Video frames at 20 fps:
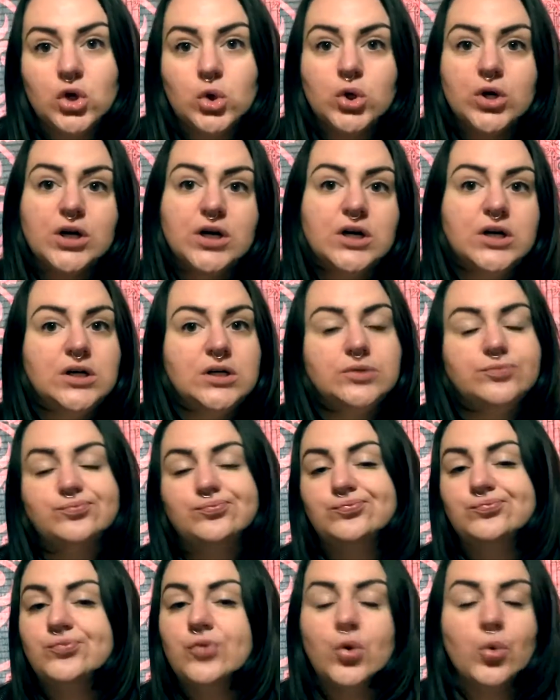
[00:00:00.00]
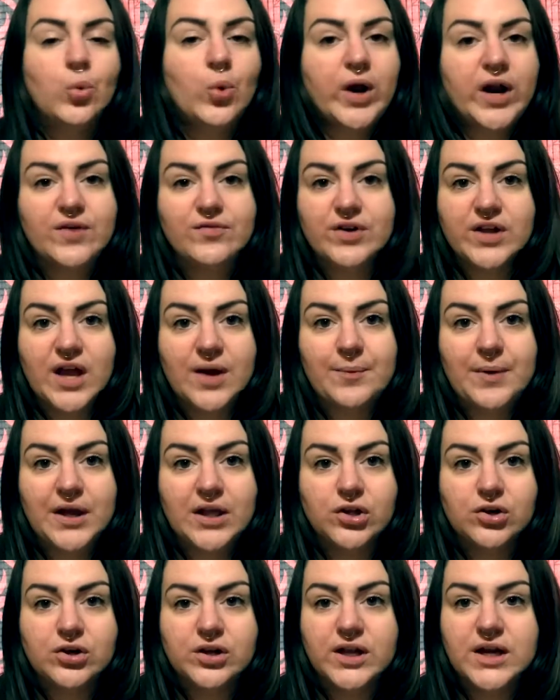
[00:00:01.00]
or whatever that
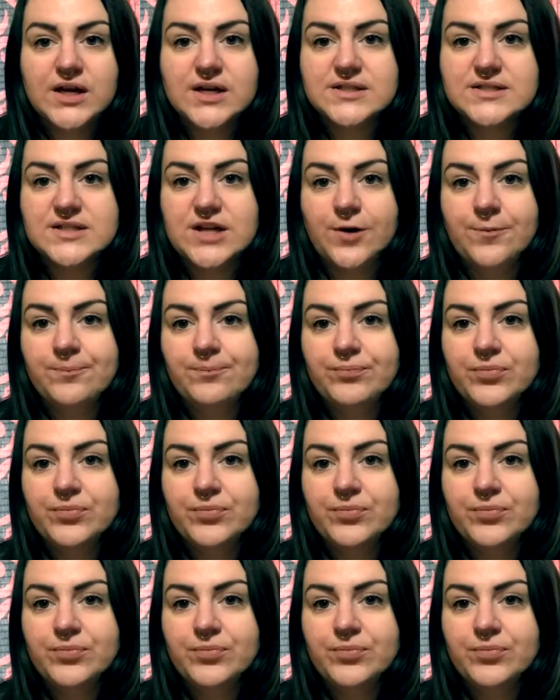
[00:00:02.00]
might look like. So